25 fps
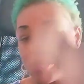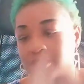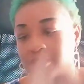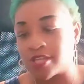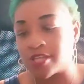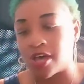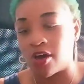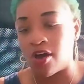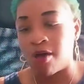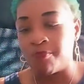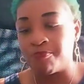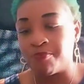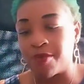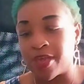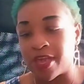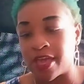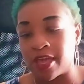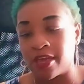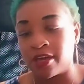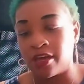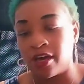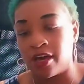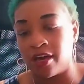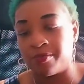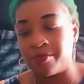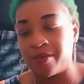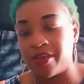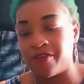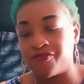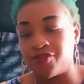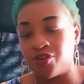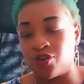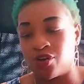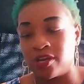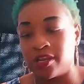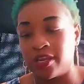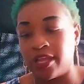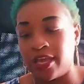So I'm picking up if
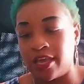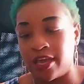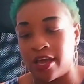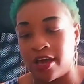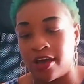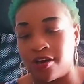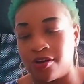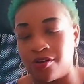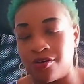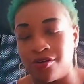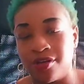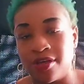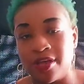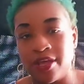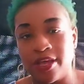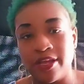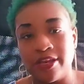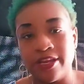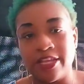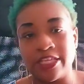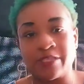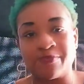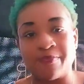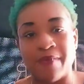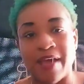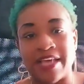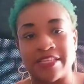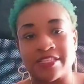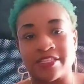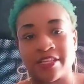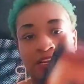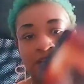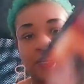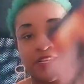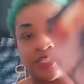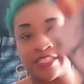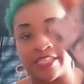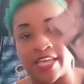you're Leo, this
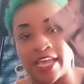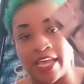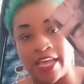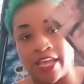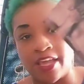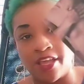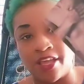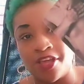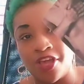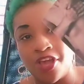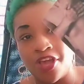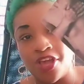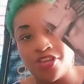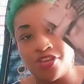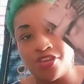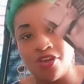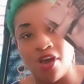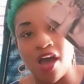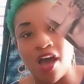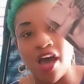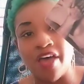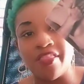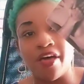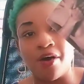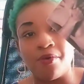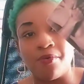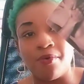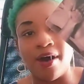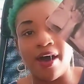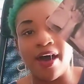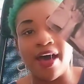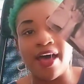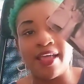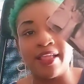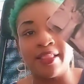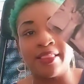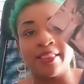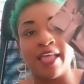masculine is saying, You're the
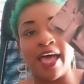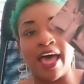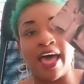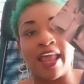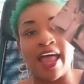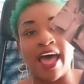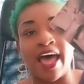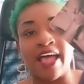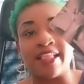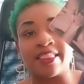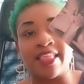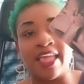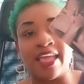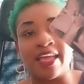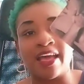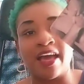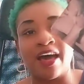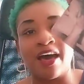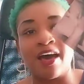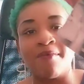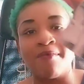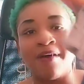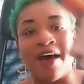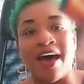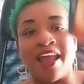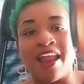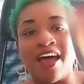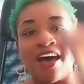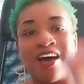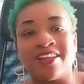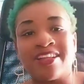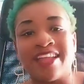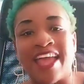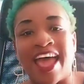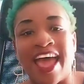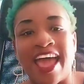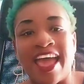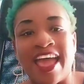one that I
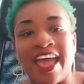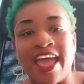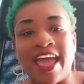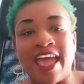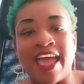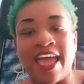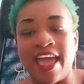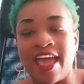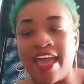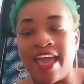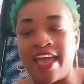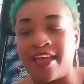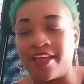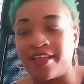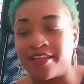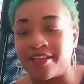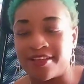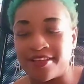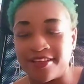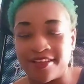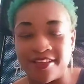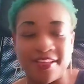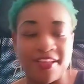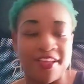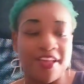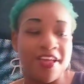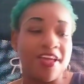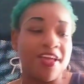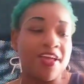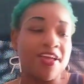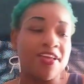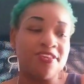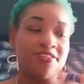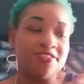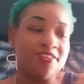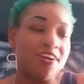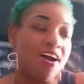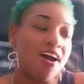think about all day.
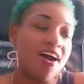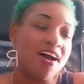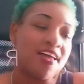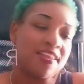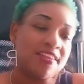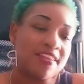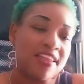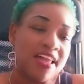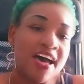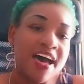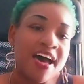Your